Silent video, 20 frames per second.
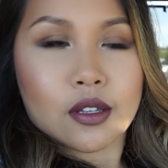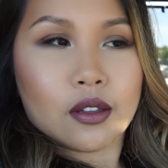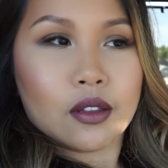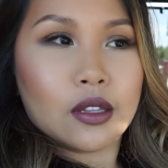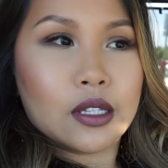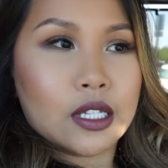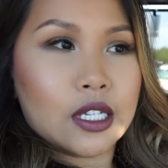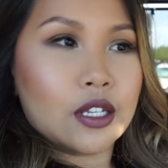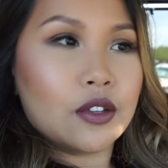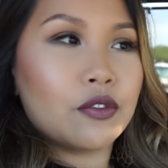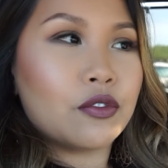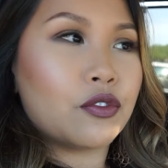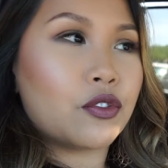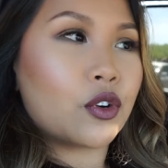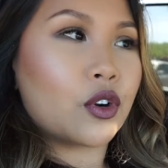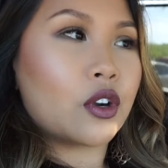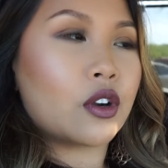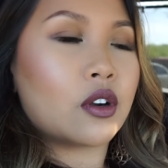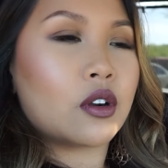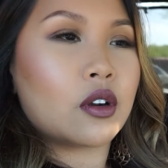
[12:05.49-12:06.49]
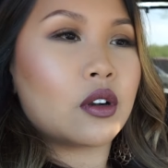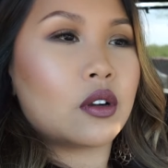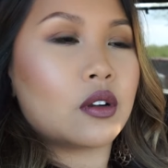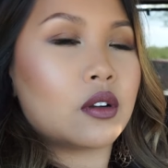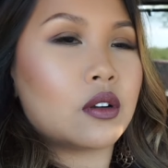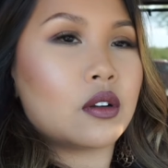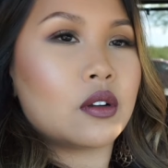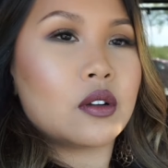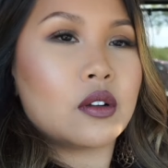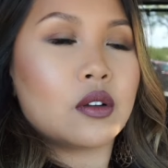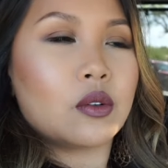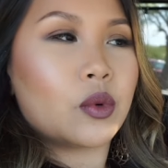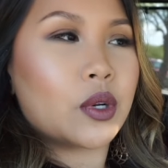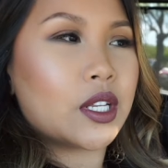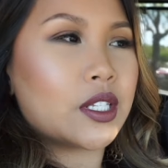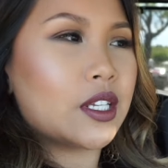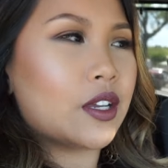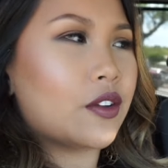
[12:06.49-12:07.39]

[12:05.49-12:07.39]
leave for, what is